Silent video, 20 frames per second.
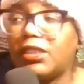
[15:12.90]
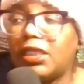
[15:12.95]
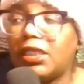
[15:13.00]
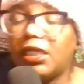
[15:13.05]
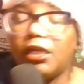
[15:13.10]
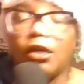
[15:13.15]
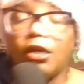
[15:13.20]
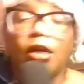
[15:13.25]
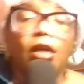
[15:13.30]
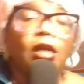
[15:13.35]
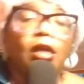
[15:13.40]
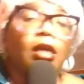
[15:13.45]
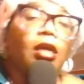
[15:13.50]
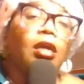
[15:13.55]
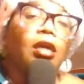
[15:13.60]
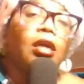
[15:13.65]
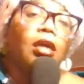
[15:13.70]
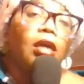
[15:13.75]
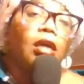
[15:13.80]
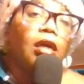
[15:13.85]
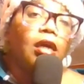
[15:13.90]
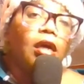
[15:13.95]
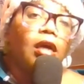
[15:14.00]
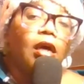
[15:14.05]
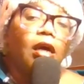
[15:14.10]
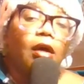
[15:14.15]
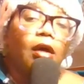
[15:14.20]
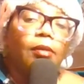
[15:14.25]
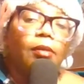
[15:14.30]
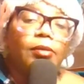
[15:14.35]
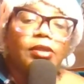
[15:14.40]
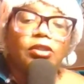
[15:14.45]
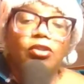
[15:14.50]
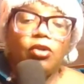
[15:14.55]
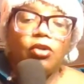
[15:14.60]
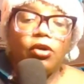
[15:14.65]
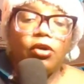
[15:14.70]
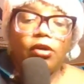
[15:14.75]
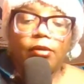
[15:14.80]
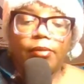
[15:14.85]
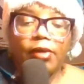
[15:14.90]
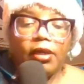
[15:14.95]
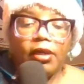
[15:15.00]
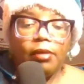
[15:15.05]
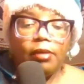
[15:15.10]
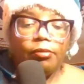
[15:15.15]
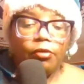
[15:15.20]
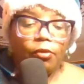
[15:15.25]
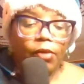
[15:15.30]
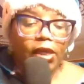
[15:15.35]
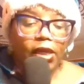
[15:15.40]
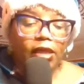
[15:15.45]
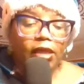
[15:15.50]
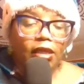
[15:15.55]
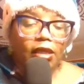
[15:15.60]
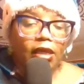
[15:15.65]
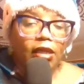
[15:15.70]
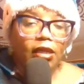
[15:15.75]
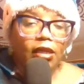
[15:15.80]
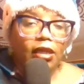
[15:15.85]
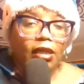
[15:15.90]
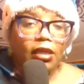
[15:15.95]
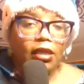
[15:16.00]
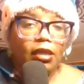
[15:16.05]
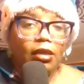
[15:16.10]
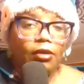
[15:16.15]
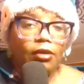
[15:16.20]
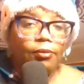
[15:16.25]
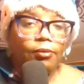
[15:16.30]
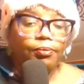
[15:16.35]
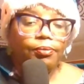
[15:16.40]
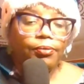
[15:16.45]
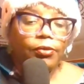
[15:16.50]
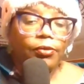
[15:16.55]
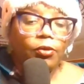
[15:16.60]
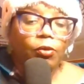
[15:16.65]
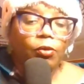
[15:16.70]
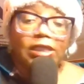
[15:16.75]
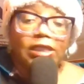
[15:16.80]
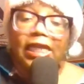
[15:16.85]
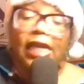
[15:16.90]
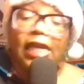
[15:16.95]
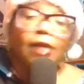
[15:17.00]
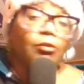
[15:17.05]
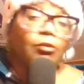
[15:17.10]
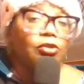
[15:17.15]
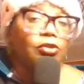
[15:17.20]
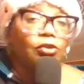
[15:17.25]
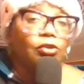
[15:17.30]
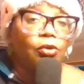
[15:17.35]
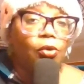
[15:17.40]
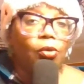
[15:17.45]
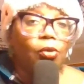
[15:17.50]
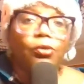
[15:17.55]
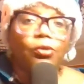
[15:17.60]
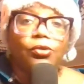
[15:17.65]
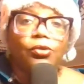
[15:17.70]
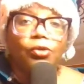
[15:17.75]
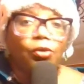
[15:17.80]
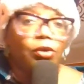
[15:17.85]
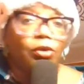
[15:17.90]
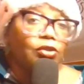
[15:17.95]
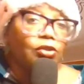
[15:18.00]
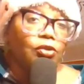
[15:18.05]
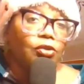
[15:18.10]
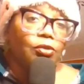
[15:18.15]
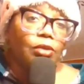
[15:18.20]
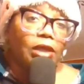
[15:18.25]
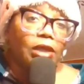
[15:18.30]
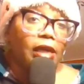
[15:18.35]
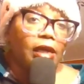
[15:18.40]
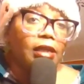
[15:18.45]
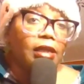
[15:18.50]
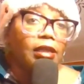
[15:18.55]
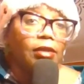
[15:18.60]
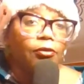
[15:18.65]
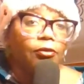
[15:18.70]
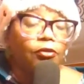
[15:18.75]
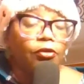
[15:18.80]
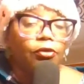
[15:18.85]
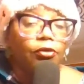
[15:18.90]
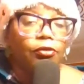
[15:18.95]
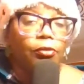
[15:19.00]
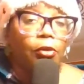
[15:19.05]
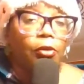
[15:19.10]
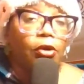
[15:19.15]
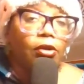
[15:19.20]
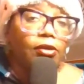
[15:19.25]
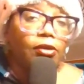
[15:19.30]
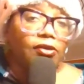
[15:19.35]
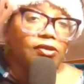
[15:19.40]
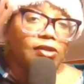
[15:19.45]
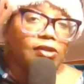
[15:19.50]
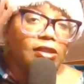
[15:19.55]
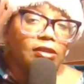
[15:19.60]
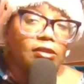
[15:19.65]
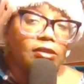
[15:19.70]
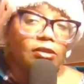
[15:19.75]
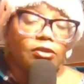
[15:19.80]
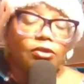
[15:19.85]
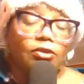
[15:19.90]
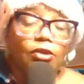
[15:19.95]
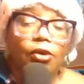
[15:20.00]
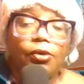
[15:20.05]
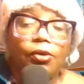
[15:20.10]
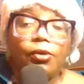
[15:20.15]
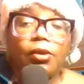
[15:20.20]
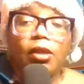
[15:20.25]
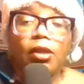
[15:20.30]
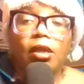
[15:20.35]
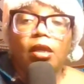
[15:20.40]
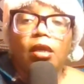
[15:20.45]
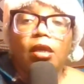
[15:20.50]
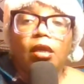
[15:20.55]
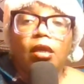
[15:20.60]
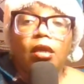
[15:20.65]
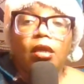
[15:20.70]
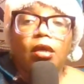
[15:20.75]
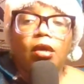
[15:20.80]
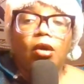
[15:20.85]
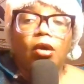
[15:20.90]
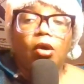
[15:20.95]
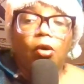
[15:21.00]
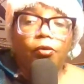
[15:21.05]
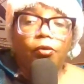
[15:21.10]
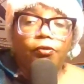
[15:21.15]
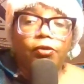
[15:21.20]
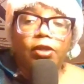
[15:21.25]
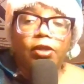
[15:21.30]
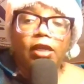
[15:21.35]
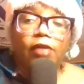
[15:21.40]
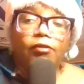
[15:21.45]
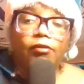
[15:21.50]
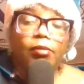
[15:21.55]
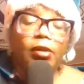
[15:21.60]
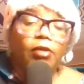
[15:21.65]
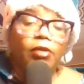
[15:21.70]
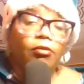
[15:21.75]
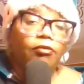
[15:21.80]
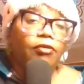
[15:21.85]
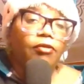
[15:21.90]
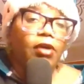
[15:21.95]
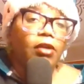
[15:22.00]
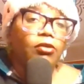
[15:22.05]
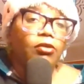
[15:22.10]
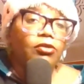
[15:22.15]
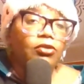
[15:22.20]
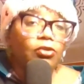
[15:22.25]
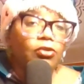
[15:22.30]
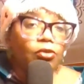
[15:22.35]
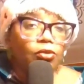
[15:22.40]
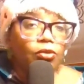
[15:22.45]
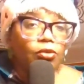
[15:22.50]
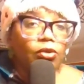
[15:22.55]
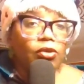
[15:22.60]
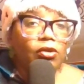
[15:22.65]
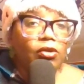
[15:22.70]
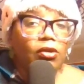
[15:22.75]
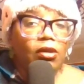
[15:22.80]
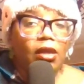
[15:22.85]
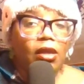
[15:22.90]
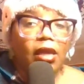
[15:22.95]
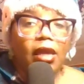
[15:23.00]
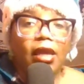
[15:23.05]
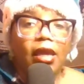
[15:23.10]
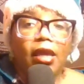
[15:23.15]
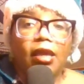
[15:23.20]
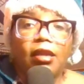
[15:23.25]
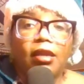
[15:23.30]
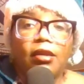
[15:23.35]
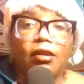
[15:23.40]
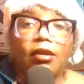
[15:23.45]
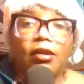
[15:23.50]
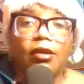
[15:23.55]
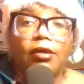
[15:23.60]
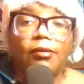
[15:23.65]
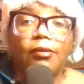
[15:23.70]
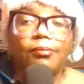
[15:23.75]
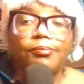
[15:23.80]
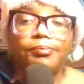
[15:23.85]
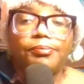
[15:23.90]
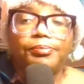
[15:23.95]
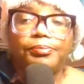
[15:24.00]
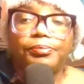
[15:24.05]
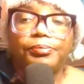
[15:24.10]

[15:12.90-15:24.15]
here, um, he's starting to pick up the weight that he wasn't able to hold on to a lot in the first part of the season. So hopefully everybody will follow suit. And um,